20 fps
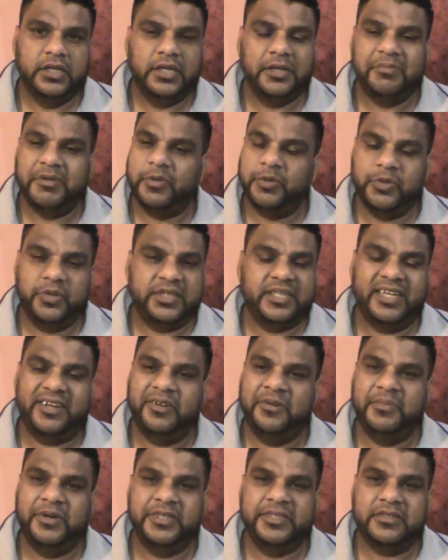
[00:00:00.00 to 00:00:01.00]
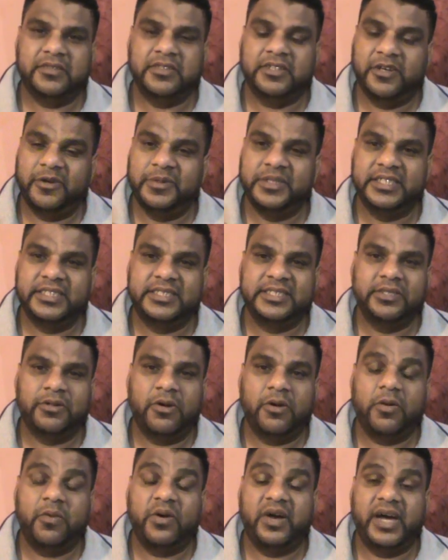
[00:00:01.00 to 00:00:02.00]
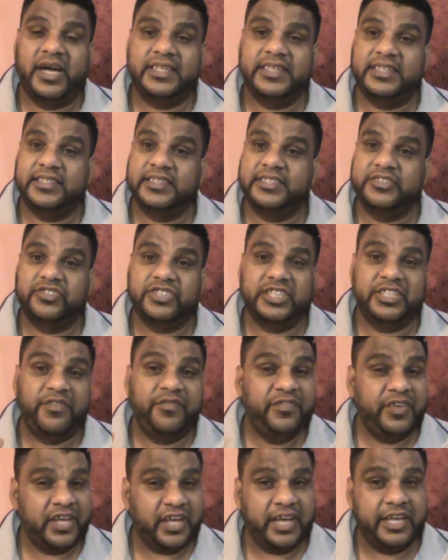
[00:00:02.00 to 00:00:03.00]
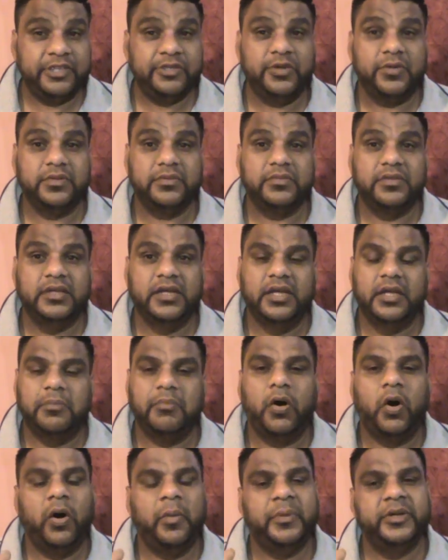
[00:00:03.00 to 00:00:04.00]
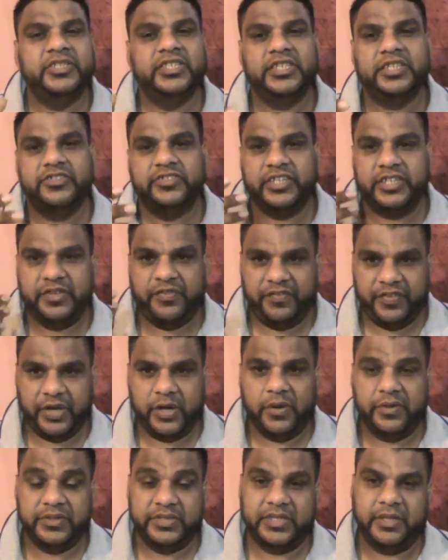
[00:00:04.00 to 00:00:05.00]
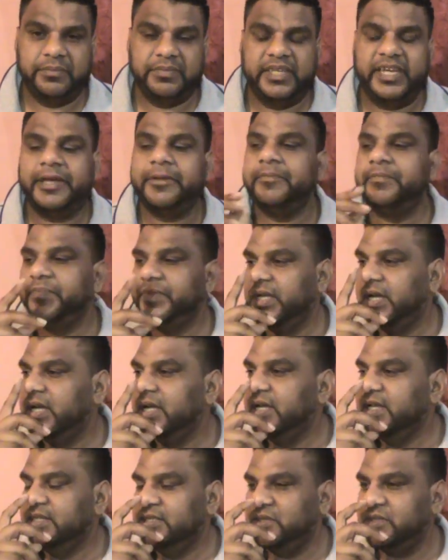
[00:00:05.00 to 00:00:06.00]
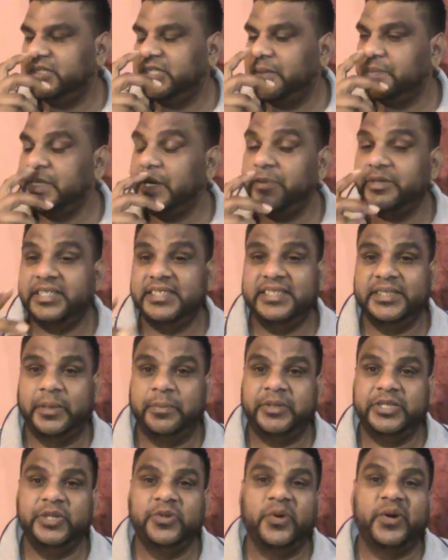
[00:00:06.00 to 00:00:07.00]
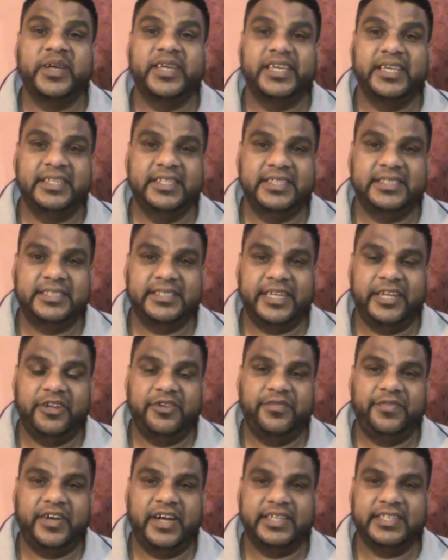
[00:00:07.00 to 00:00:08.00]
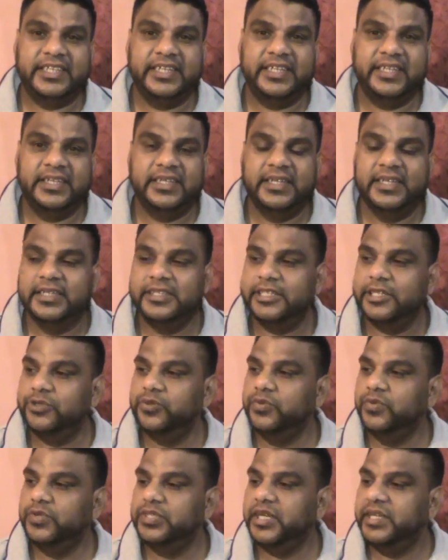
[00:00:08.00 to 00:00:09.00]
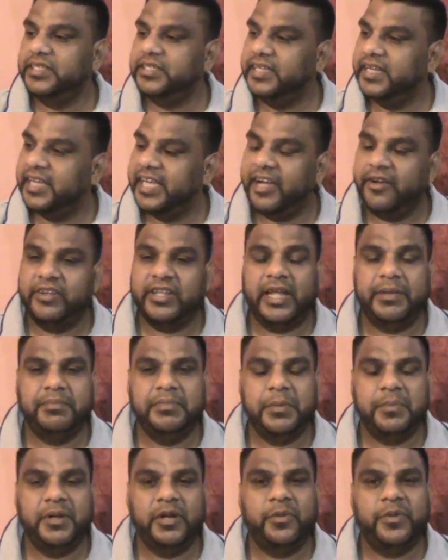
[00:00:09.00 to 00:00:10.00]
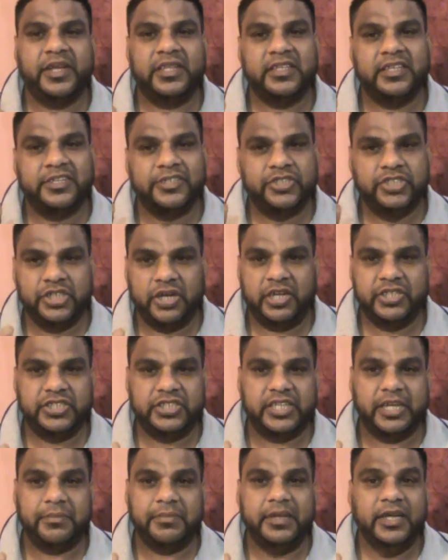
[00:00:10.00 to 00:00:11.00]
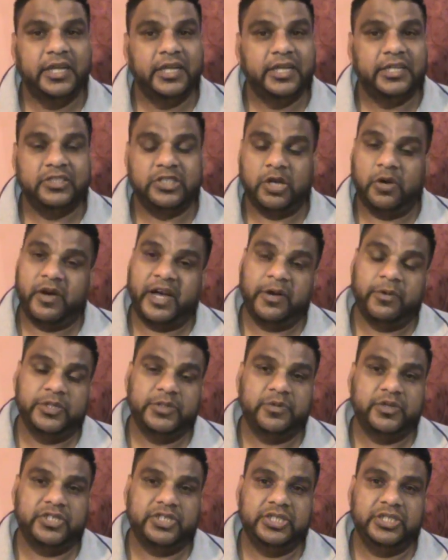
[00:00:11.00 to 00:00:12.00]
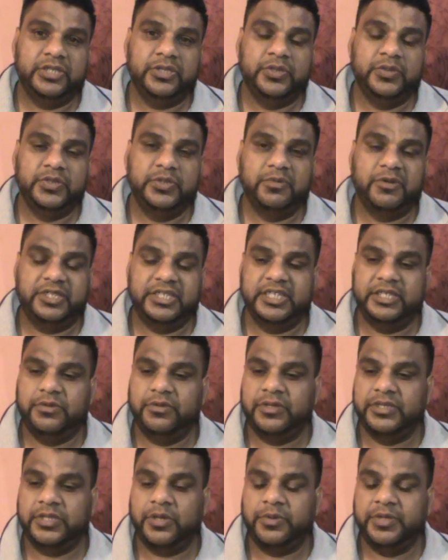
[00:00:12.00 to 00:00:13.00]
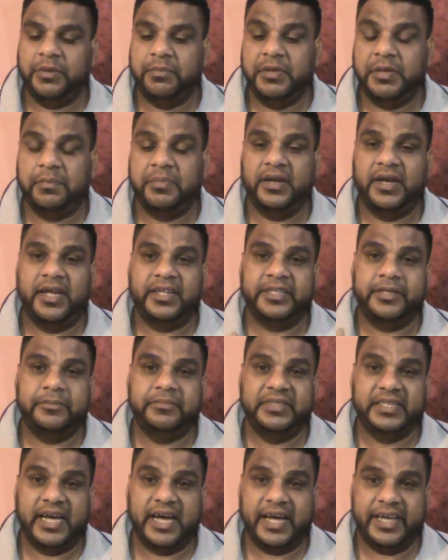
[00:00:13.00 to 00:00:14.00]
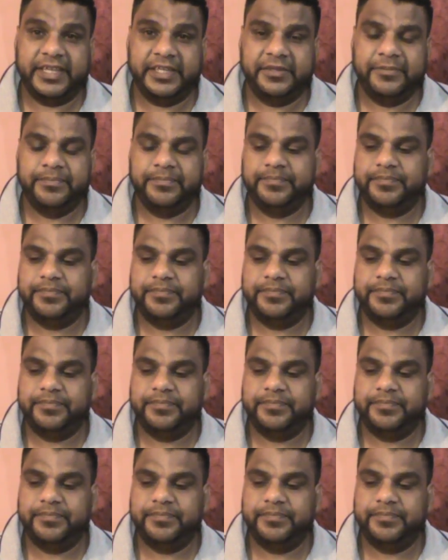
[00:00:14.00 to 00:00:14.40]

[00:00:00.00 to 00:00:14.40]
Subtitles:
But we don't tell nobody nothing, because we just sit on quiet and just try to figure it out. But how much you can try to figure out sometime. So sometimes when you see somebody go and kill themselves, and they get it, and people quick to judge them. Now I was watching the news where they told us how the people and them die.